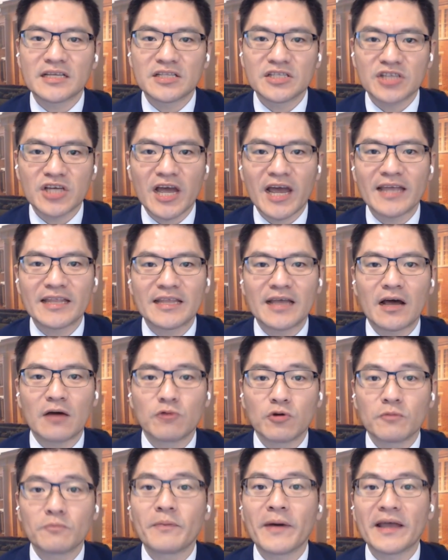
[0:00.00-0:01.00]
and China
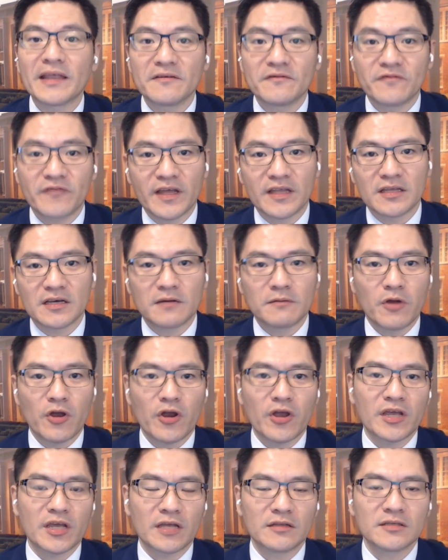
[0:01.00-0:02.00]
will benefit the
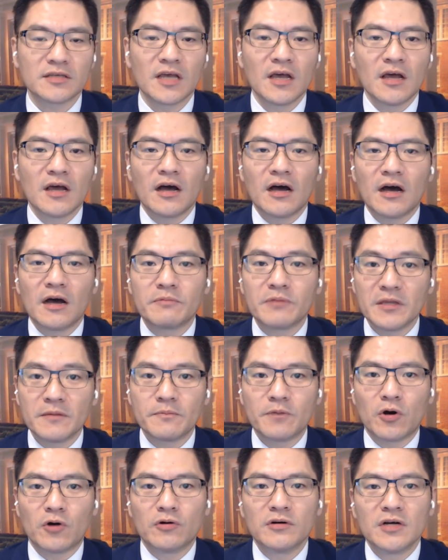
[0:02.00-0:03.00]
American
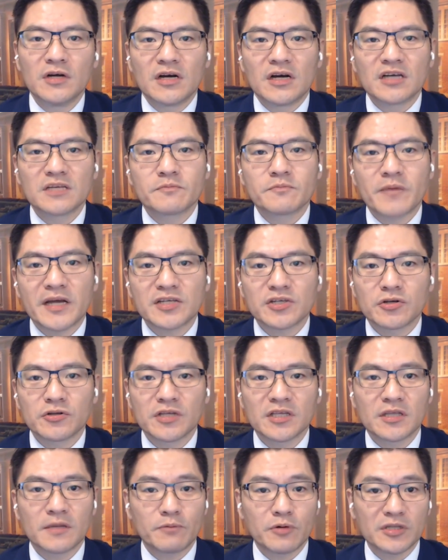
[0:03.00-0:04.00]
people,
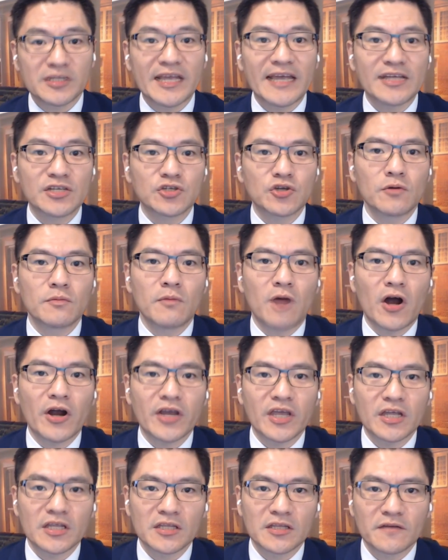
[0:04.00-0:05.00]
especially the potential
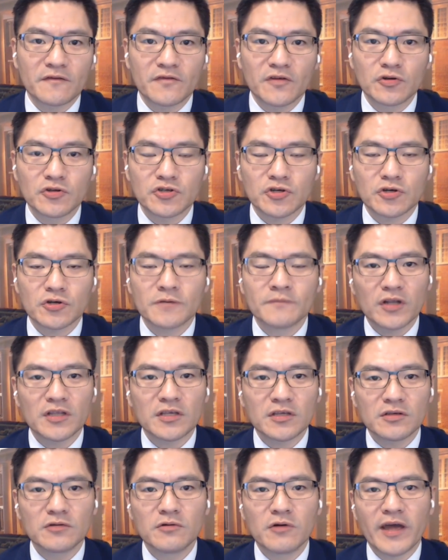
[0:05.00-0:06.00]
market in the future.
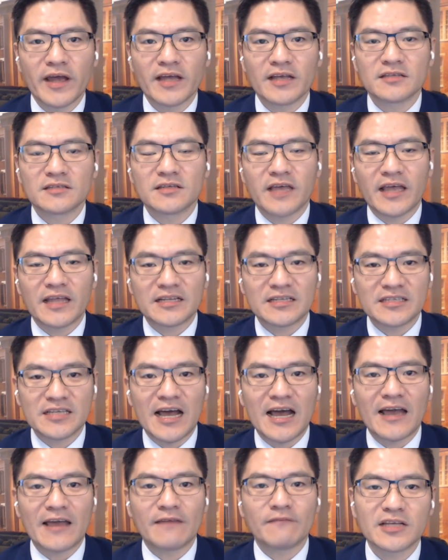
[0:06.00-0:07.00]
The U.S. at the
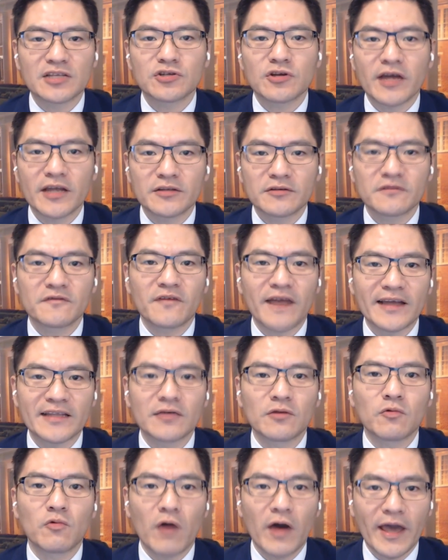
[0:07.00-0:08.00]
time tried to
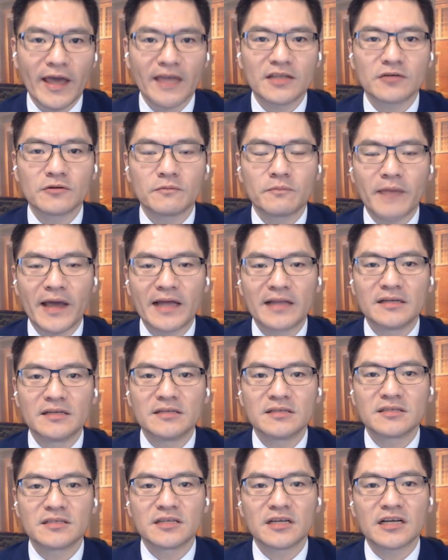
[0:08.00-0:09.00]
find a way to
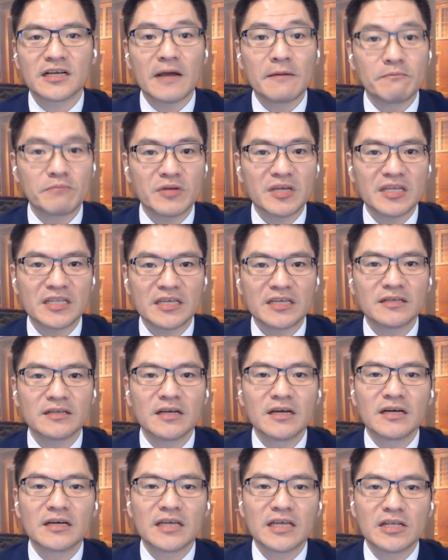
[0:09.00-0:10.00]
balance the
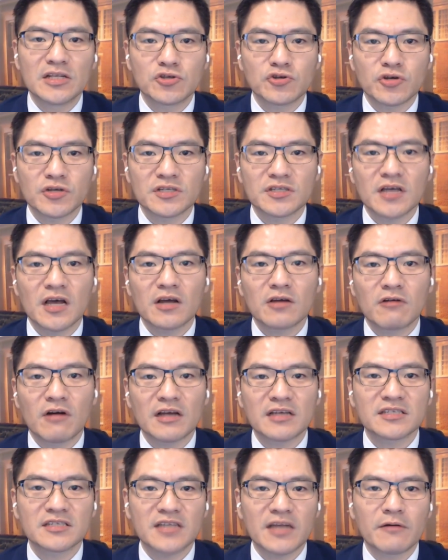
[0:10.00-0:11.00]
competing interests
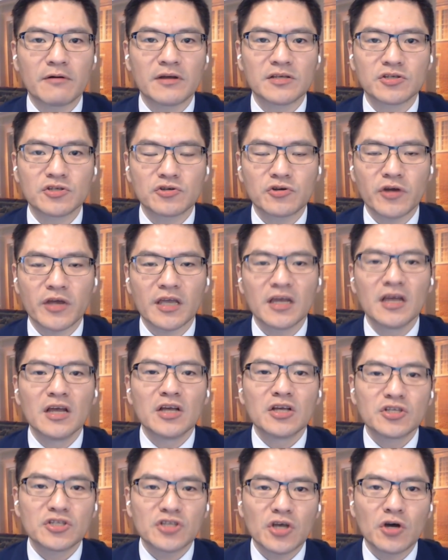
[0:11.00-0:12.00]
across Taiwan Strait.
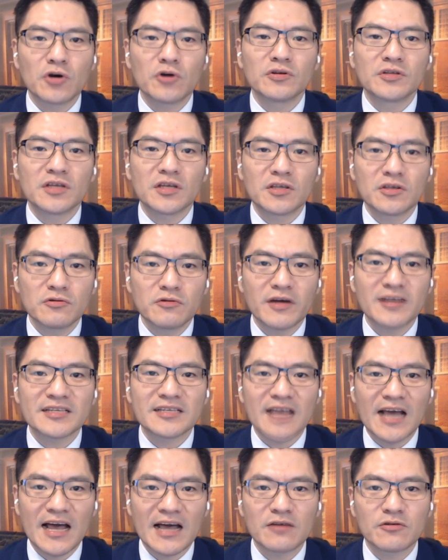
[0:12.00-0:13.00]
So the U.S.
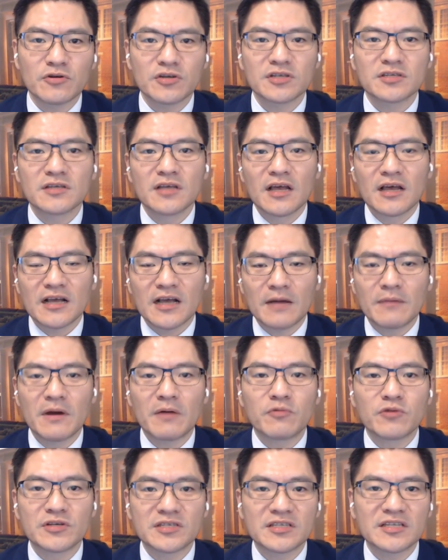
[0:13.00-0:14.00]
Congress come
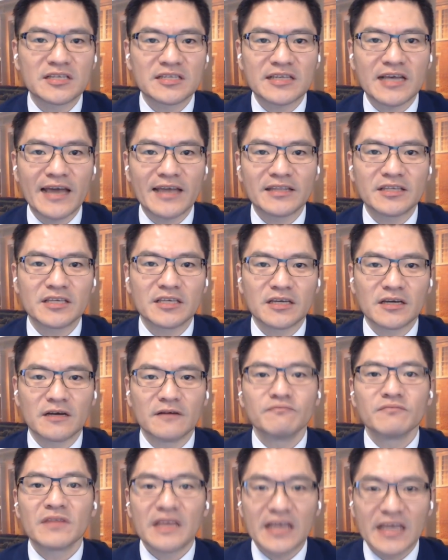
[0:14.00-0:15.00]
up with this
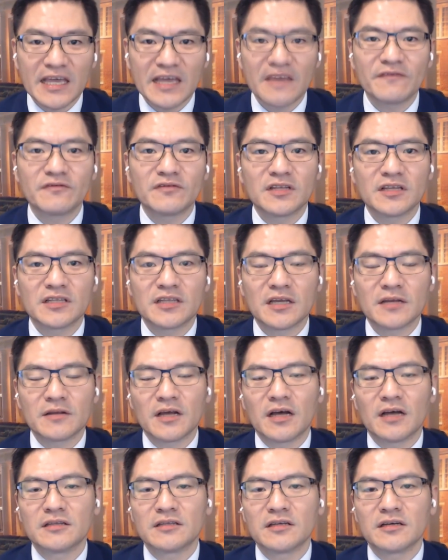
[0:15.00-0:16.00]
idea. If
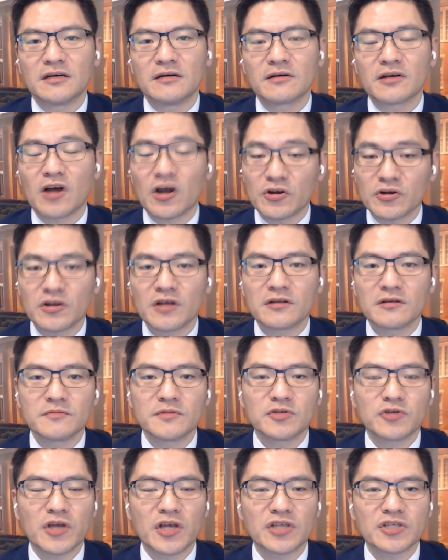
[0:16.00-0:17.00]
the Carter
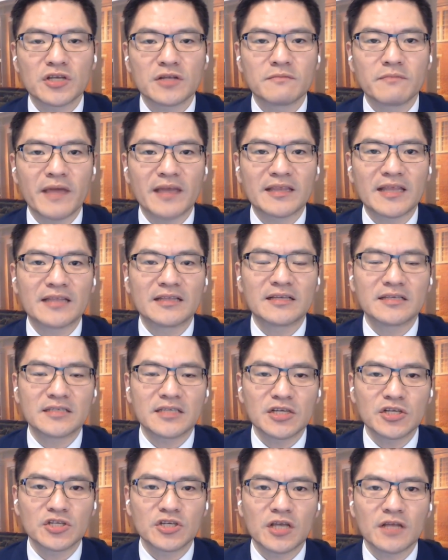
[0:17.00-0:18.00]
administration make that
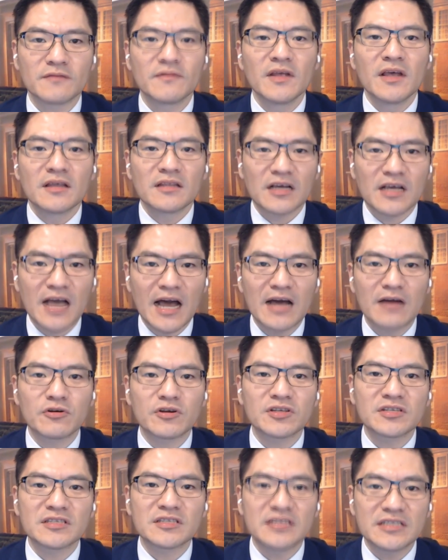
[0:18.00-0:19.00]
decision, the
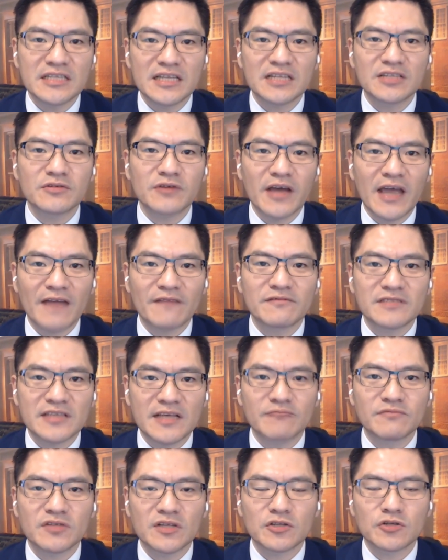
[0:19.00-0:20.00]
Congress need to have
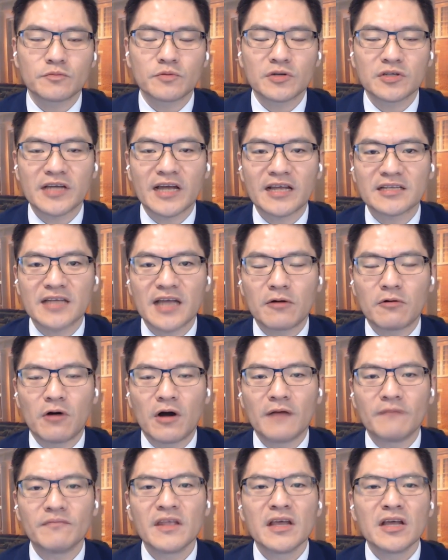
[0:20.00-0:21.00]
something to protect Taiwan.